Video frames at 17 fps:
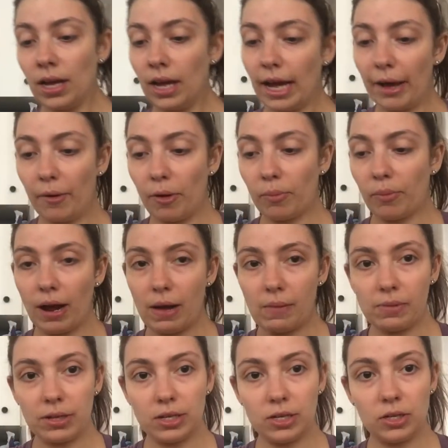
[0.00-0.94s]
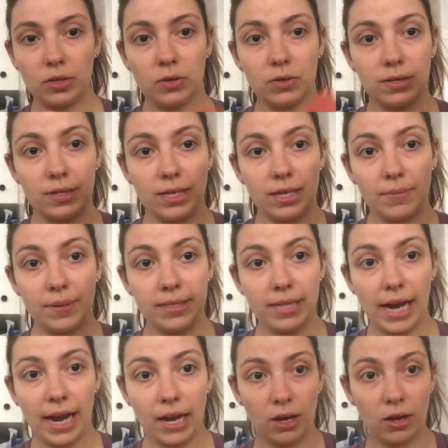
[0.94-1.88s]
I will probably use the
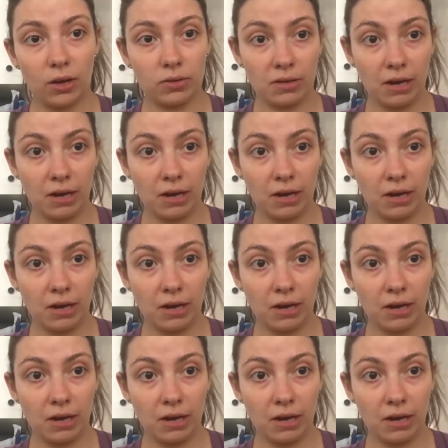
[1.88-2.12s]
potatoes.